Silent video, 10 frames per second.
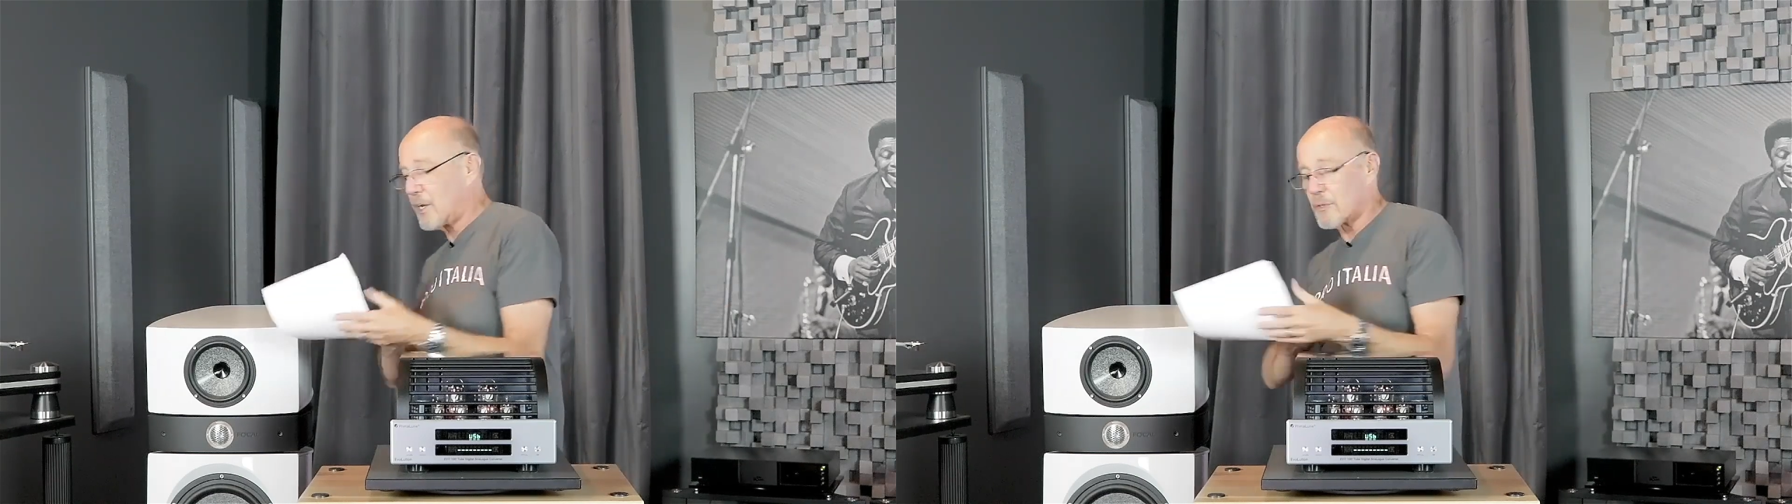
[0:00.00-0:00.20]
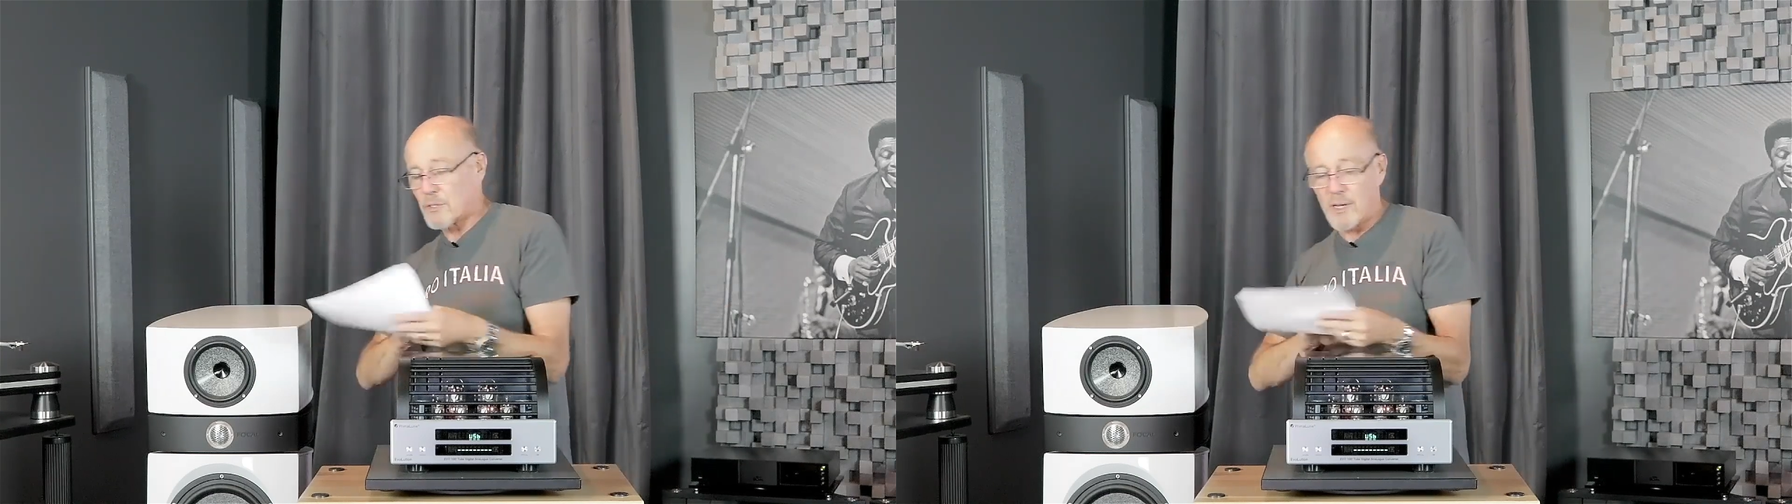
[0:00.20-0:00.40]
he
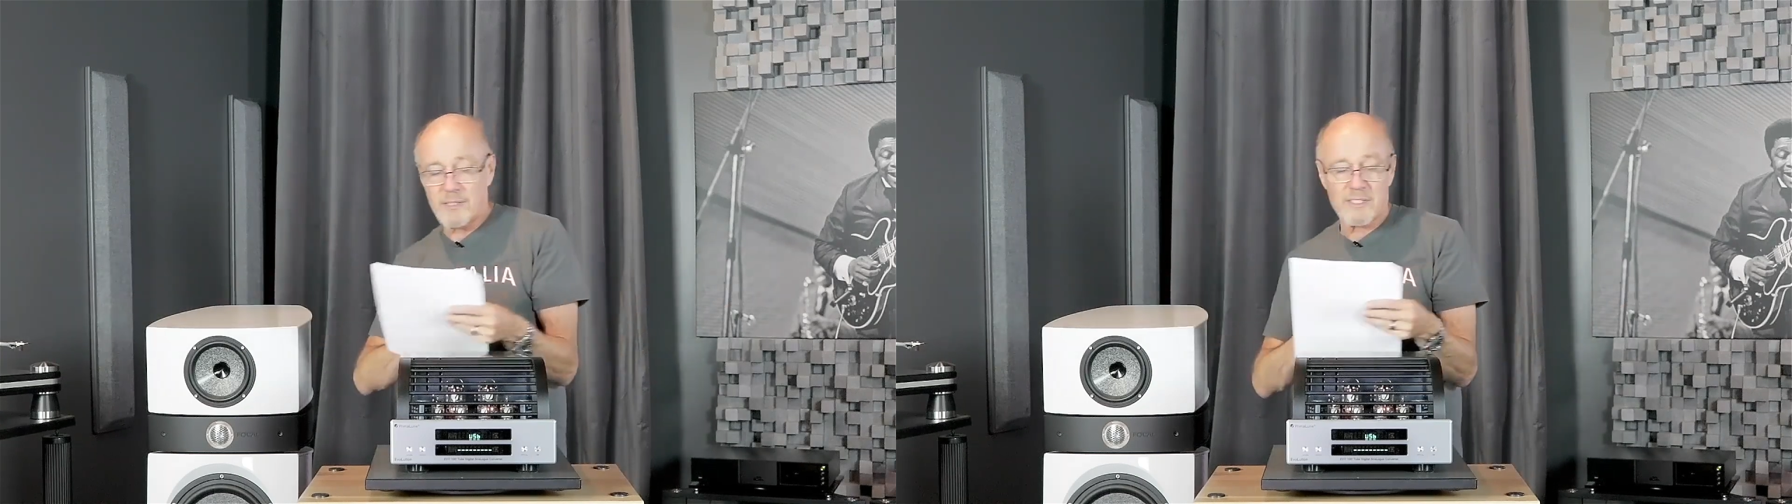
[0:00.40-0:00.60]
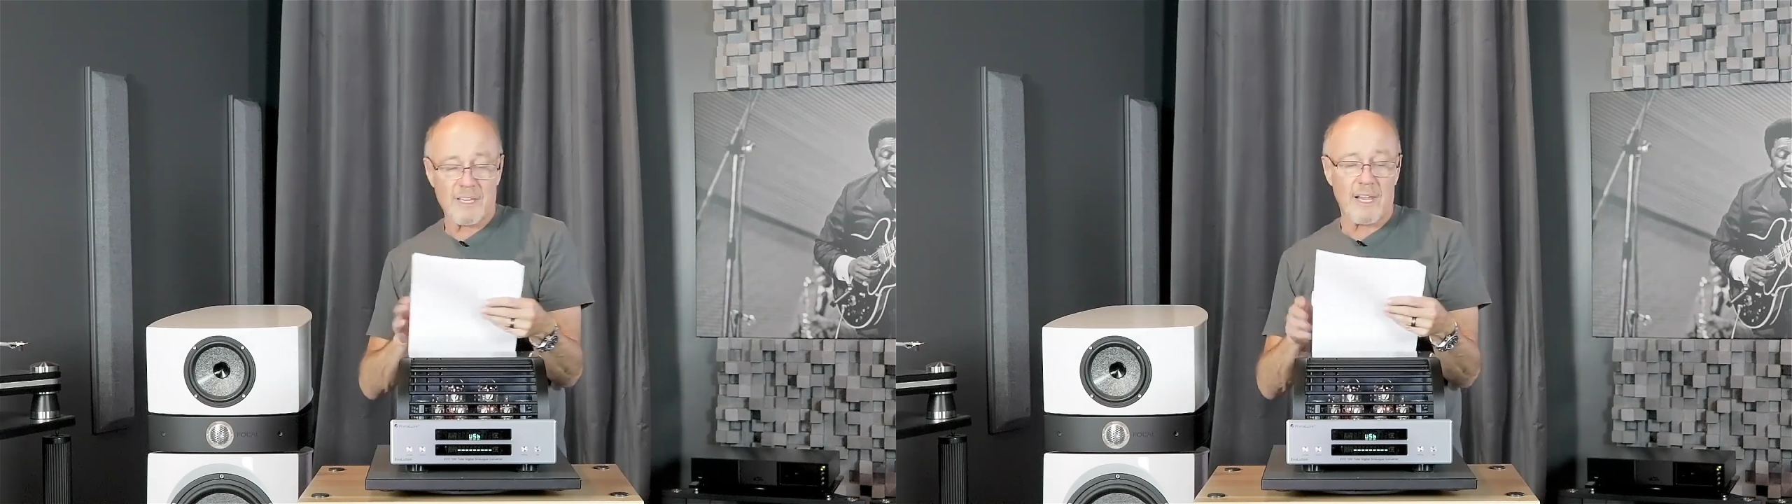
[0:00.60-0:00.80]
goes on to
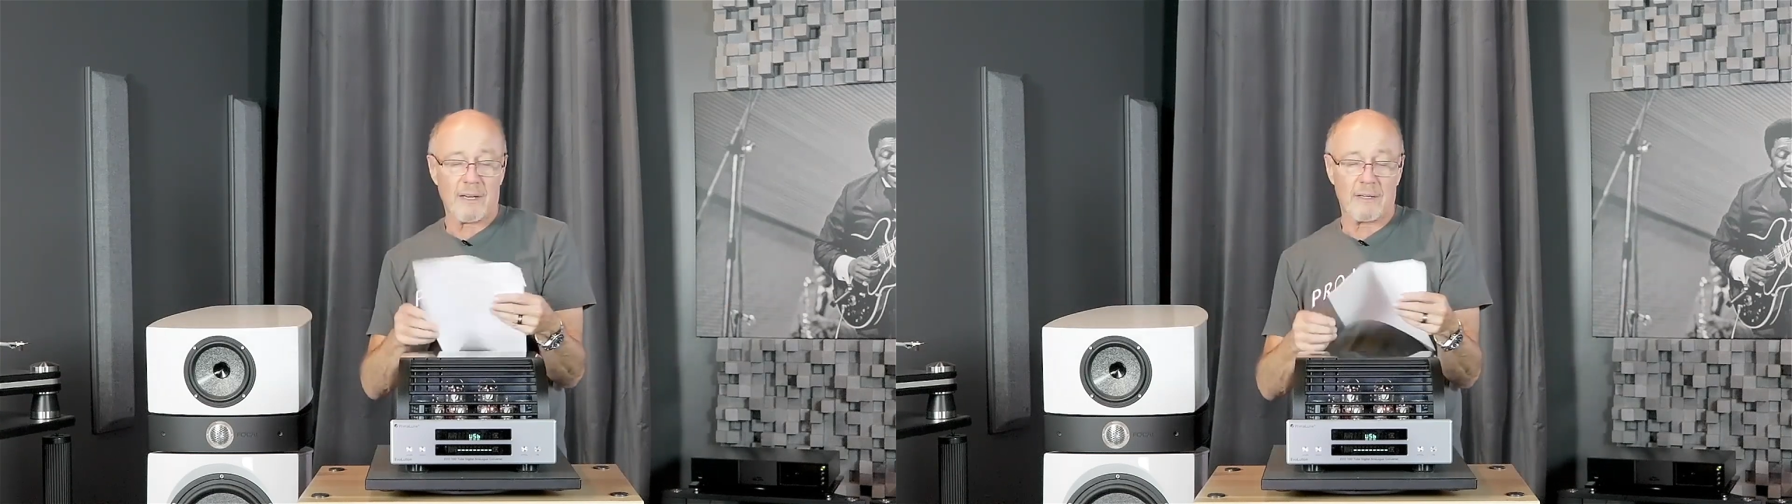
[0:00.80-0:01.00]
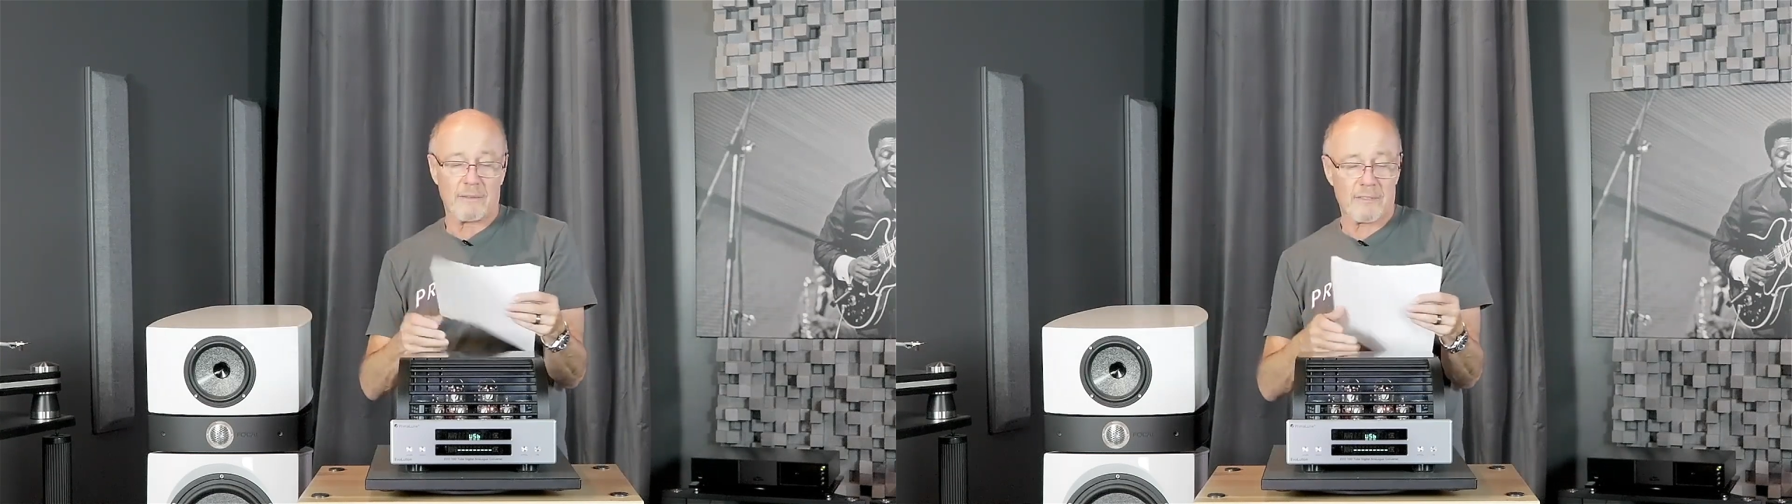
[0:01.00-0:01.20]
say
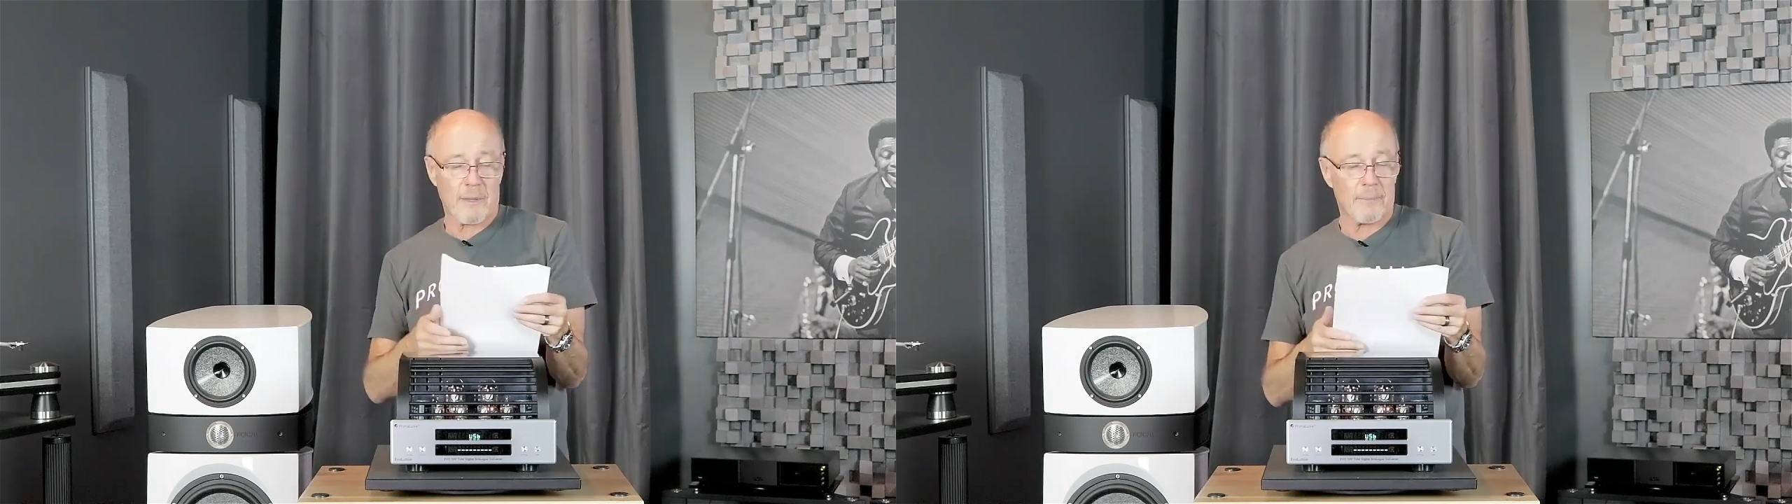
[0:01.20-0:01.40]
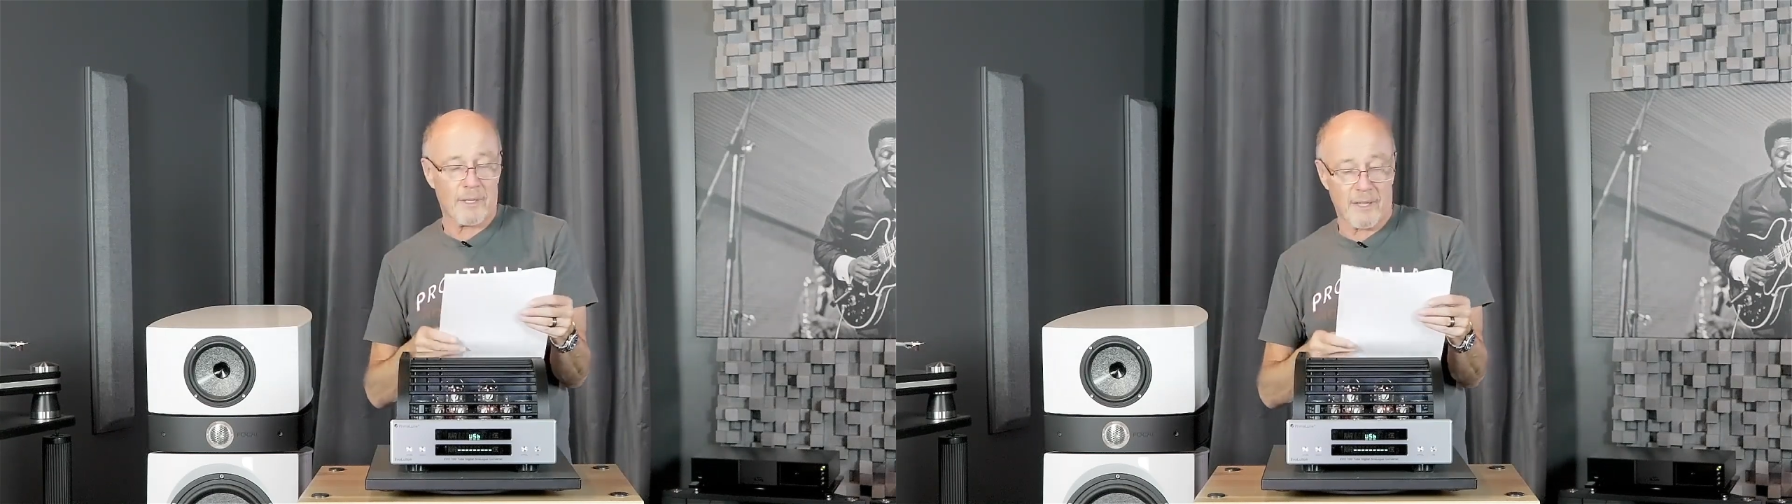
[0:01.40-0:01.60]
something